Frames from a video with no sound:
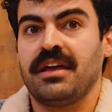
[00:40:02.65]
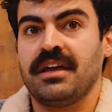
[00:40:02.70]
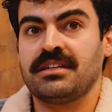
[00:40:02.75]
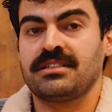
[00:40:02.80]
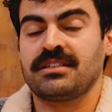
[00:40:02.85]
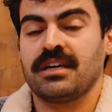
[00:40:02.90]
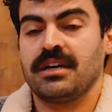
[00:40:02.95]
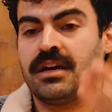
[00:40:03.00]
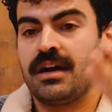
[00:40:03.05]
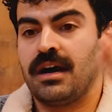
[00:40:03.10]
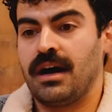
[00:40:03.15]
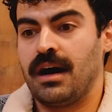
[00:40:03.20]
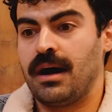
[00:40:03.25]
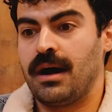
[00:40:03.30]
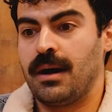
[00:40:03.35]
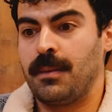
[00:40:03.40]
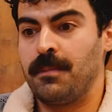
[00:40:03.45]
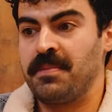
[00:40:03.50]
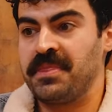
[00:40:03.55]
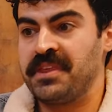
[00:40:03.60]
Is
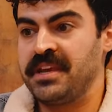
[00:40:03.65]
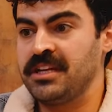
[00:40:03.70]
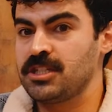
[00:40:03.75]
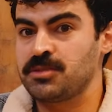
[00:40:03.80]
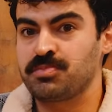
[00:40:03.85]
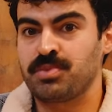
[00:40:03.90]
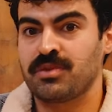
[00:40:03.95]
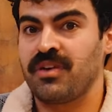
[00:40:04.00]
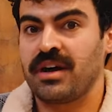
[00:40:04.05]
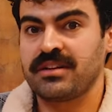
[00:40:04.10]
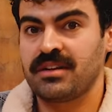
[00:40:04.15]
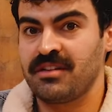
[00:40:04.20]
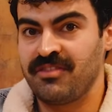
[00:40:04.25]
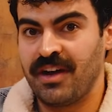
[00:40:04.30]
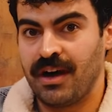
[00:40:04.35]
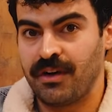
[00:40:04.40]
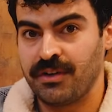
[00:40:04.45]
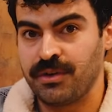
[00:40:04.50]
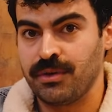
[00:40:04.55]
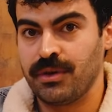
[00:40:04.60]
um, he just provided
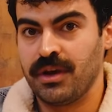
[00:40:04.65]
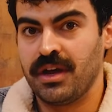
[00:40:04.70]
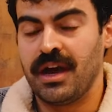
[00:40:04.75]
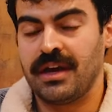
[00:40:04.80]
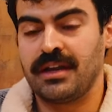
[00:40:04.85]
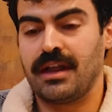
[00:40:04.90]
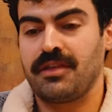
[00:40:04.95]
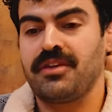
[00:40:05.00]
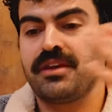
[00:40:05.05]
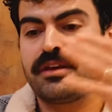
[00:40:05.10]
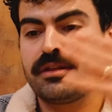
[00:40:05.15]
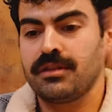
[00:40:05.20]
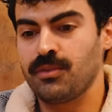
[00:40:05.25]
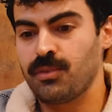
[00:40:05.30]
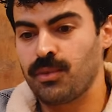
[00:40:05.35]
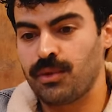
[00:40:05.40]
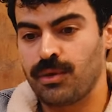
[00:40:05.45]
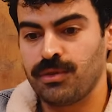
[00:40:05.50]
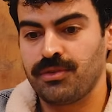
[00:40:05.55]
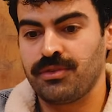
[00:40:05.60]
value, and I think in the
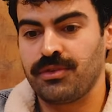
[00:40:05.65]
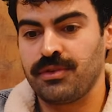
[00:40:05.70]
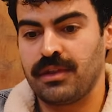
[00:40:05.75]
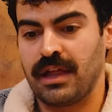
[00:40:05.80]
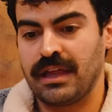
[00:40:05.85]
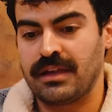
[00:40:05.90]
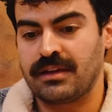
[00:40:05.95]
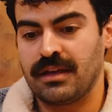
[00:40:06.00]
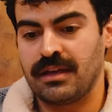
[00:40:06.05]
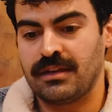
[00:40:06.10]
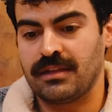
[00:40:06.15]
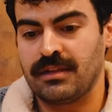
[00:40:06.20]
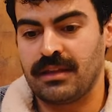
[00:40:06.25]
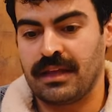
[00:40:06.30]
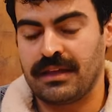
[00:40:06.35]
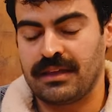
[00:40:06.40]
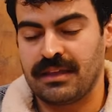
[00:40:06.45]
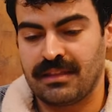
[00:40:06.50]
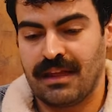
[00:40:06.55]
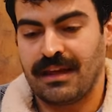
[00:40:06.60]
world, like in
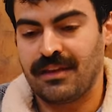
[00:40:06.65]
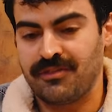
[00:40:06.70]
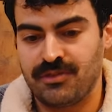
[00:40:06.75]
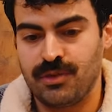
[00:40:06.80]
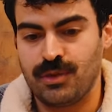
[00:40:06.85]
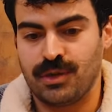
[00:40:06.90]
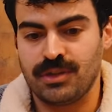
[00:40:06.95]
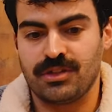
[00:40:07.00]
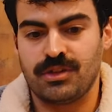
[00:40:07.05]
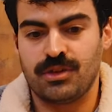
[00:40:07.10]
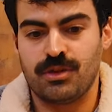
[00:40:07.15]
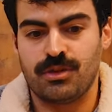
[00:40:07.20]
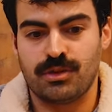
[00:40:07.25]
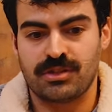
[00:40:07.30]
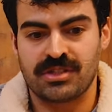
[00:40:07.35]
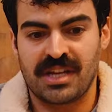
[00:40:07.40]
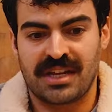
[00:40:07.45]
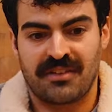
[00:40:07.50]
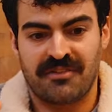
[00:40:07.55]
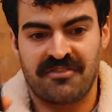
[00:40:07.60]
like in life, you can
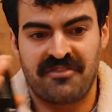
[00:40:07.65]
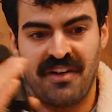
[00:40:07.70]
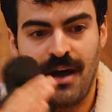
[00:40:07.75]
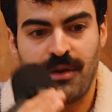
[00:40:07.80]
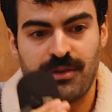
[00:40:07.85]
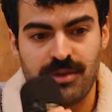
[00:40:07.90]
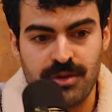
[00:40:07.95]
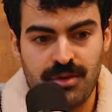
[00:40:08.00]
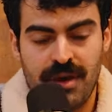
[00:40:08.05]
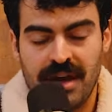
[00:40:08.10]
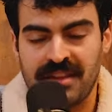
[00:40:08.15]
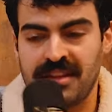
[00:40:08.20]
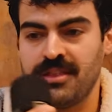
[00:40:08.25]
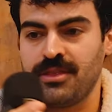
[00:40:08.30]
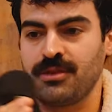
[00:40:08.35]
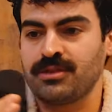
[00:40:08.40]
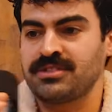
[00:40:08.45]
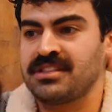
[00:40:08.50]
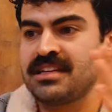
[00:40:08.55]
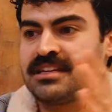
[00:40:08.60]
there's like value, and then
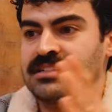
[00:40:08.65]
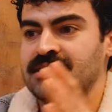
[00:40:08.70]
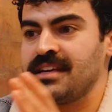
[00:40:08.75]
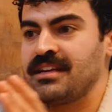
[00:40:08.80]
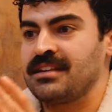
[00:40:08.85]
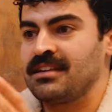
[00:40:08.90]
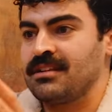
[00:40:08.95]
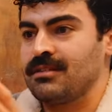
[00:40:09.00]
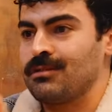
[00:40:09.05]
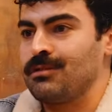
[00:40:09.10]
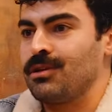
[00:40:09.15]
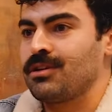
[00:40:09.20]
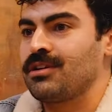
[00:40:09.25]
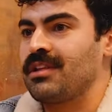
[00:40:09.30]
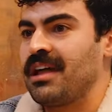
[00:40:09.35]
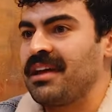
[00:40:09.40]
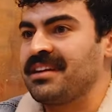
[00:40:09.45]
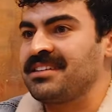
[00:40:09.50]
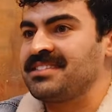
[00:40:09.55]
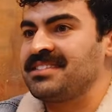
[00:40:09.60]
there's things that look
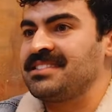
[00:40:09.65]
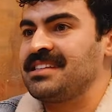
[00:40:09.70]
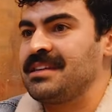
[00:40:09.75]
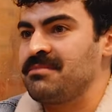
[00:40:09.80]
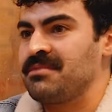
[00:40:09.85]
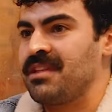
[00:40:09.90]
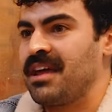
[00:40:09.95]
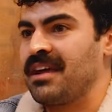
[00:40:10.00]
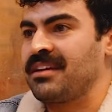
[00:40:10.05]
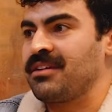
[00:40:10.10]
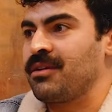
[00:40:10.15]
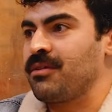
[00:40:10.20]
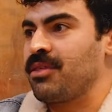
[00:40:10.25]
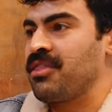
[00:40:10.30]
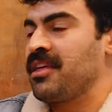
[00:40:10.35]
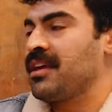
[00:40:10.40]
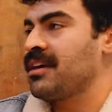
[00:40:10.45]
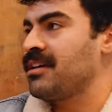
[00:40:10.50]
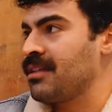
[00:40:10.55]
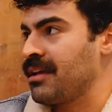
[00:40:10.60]
like, seem like, or
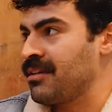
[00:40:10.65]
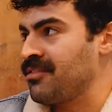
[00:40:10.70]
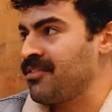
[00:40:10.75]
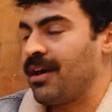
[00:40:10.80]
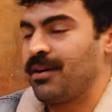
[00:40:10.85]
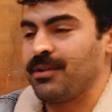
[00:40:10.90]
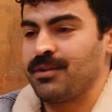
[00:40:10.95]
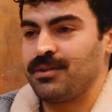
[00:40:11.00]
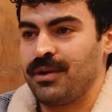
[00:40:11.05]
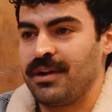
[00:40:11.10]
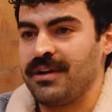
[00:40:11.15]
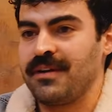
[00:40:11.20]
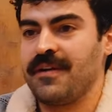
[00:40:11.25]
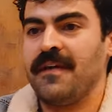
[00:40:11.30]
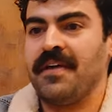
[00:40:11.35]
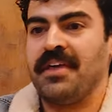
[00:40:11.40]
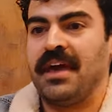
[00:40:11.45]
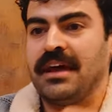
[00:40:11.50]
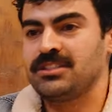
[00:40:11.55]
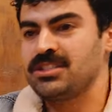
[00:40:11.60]
think like value, right?
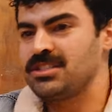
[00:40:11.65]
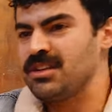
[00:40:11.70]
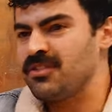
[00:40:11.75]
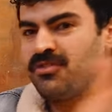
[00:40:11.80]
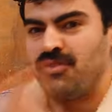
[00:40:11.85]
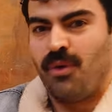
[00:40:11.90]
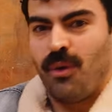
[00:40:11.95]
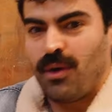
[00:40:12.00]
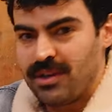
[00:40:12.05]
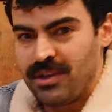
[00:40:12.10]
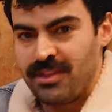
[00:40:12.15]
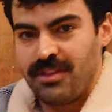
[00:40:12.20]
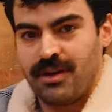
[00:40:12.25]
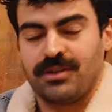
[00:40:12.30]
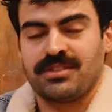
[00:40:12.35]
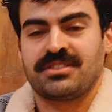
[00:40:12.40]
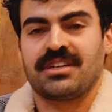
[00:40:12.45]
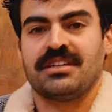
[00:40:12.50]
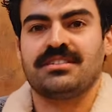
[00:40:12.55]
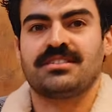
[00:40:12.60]
And just avoid
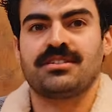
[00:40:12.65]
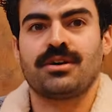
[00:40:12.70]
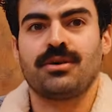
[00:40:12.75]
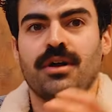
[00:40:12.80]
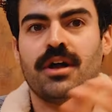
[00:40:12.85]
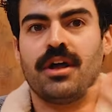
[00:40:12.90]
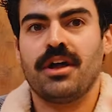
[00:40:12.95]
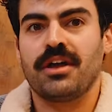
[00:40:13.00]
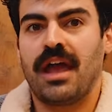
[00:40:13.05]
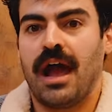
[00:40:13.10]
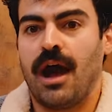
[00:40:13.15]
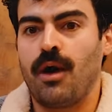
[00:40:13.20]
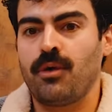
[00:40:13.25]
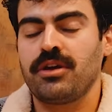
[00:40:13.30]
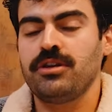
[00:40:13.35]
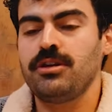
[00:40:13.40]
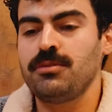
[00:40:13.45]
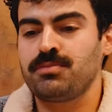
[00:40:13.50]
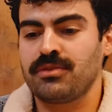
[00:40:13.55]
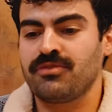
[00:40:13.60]
those. And so, how
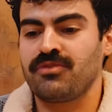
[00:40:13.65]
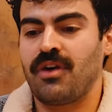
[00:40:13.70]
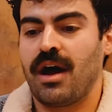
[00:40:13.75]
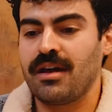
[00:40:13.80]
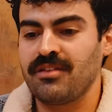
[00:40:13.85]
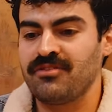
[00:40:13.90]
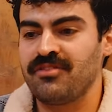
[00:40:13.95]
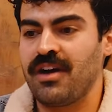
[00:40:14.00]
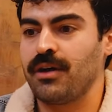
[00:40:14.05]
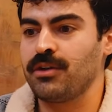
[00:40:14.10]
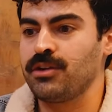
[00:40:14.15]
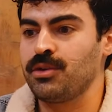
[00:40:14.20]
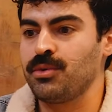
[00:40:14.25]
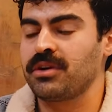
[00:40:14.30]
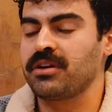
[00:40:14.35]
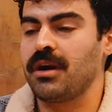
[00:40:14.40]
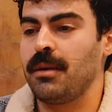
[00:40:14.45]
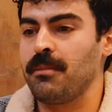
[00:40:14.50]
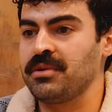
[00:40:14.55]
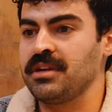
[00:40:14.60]
can you provide value to a
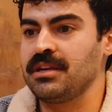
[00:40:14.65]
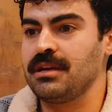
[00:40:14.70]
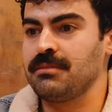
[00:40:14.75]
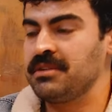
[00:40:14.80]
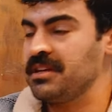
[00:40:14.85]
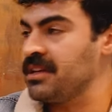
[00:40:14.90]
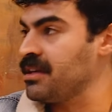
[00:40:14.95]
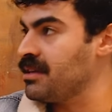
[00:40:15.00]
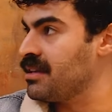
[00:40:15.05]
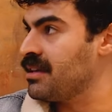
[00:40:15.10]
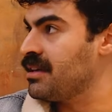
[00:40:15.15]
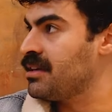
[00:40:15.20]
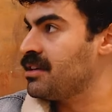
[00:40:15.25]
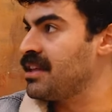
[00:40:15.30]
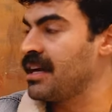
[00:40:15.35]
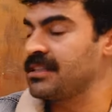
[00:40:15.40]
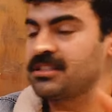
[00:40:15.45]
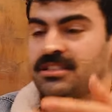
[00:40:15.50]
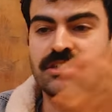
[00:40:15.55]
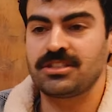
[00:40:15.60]
company immediately?
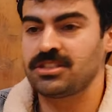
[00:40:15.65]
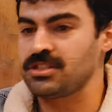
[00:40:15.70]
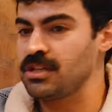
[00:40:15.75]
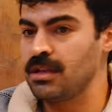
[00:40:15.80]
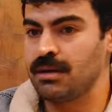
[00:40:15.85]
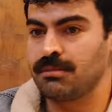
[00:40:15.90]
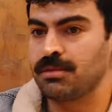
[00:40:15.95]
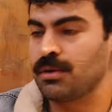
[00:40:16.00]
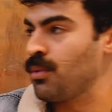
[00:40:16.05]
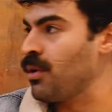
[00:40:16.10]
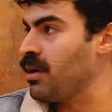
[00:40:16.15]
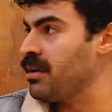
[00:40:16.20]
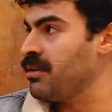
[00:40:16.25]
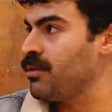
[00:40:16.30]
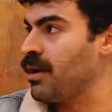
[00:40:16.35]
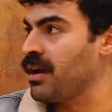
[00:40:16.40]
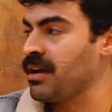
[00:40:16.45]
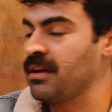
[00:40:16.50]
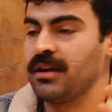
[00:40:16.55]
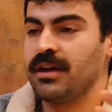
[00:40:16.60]
That's just the number one,
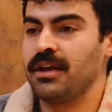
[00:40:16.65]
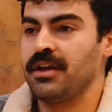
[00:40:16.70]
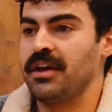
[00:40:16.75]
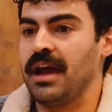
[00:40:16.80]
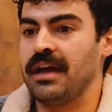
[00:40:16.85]
right?